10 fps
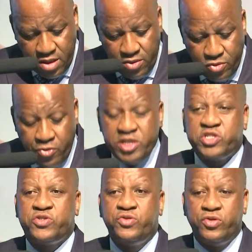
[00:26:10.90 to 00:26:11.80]
We
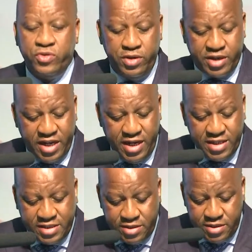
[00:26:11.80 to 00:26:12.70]
wish to
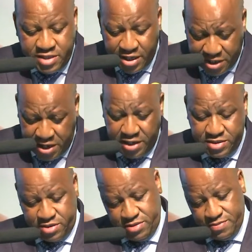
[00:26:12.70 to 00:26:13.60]

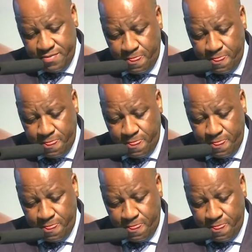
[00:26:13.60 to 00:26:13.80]
reiterate